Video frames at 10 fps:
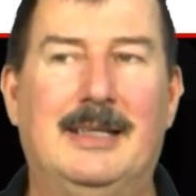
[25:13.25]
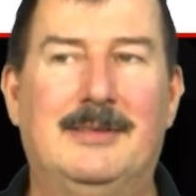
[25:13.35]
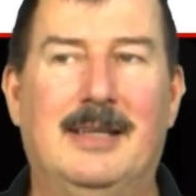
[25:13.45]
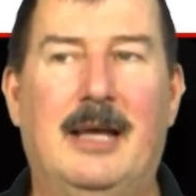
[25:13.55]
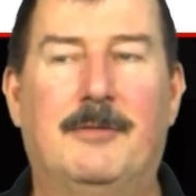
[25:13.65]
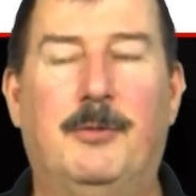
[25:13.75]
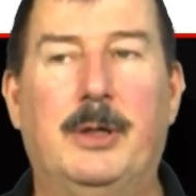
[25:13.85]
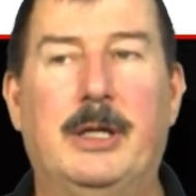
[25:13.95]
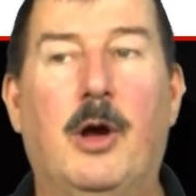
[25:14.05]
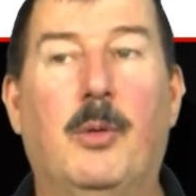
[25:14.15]
exact
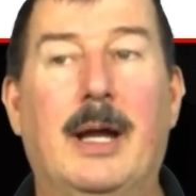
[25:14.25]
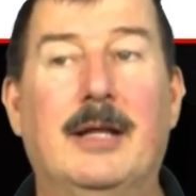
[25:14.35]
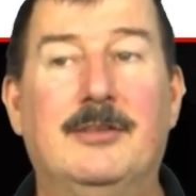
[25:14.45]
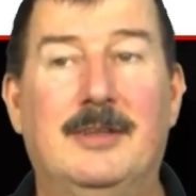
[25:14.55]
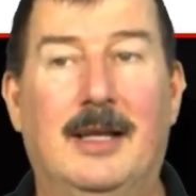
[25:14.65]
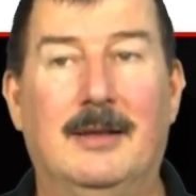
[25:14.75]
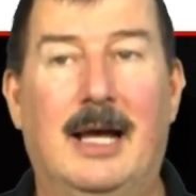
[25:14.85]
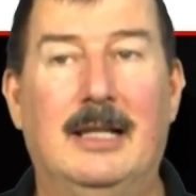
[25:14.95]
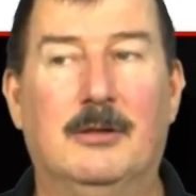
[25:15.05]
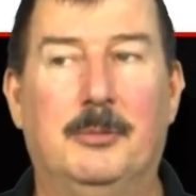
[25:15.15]
FortiOS
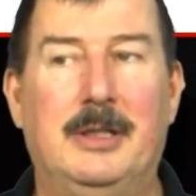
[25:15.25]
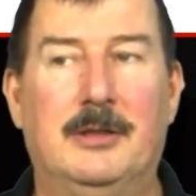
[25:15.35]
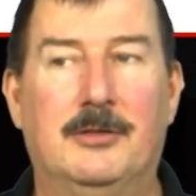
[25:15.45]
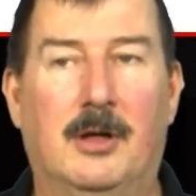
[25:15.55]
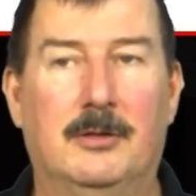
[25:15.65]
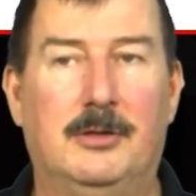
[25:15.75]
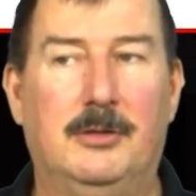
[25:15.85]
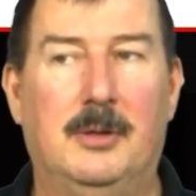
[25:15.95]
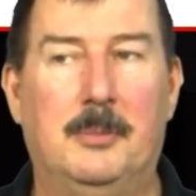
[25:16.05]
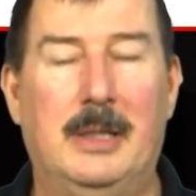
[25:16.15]
CLI that will be installed
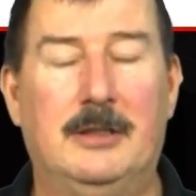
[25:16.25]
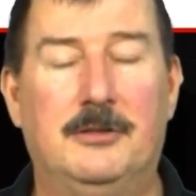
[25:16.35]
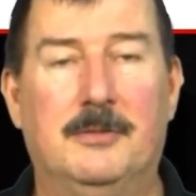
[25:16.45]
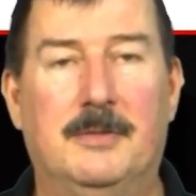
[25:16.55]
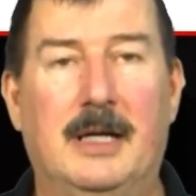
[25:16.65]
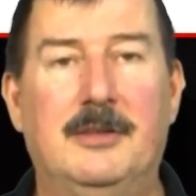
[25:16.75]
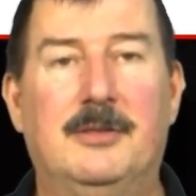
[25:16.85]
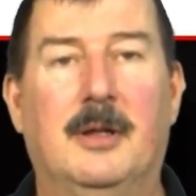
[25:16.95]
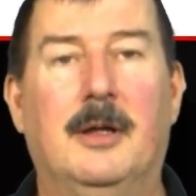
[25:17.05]
to the managed device.